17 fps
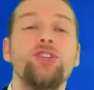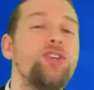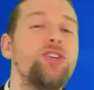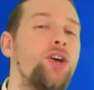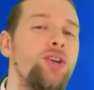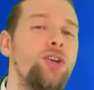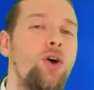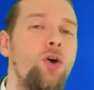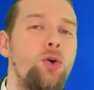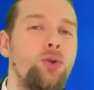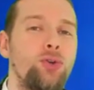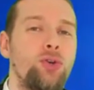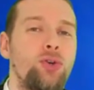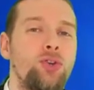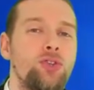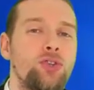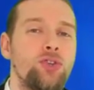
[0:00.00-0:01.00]
son or
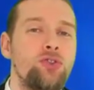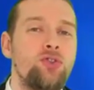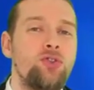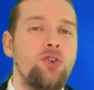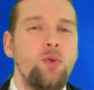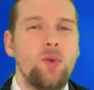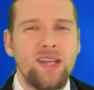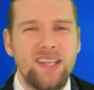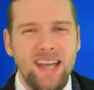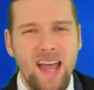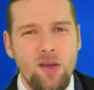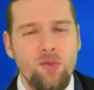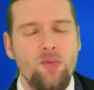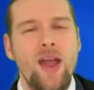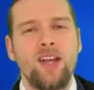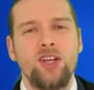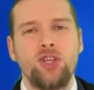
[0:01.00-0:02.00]
daughter, struggle with
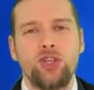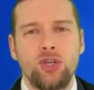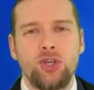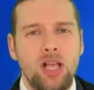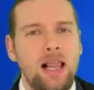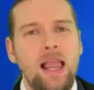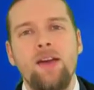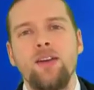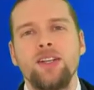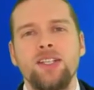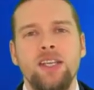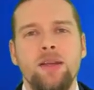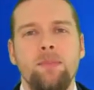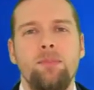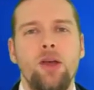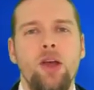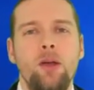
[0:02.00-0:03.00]
direction,
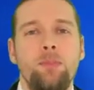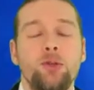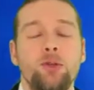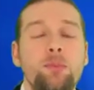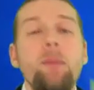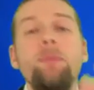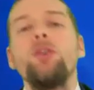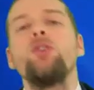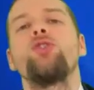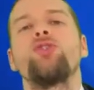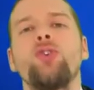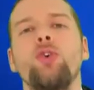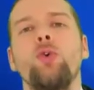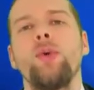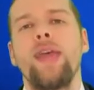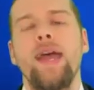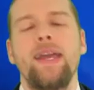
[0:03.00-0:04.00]
clarity and purpose? Maybe you
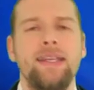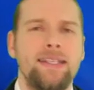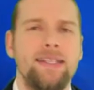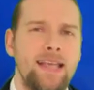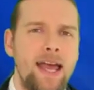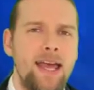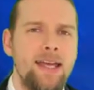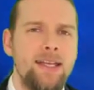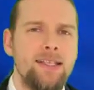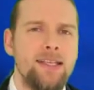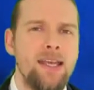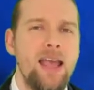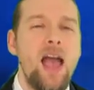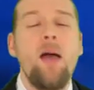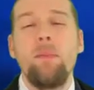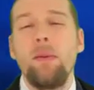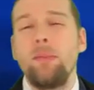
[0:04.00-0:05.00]
struggle with
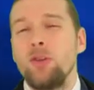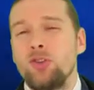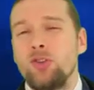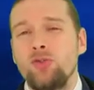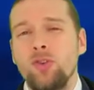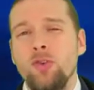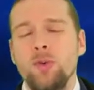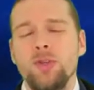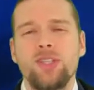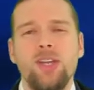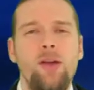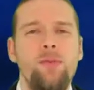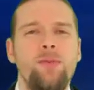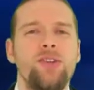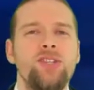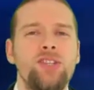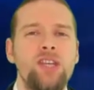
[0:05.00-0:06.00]
anxiety, maybe you struggle with
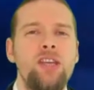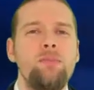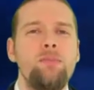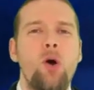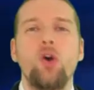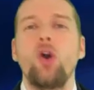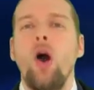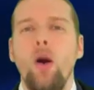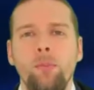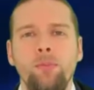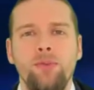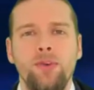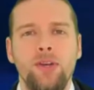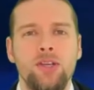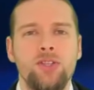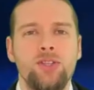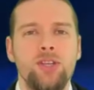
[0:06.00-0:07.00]
self-esteem or
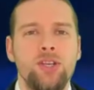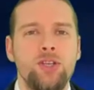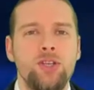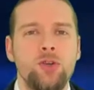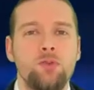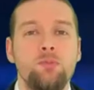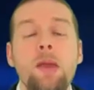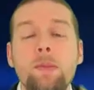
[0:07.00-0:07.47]
confidence issues,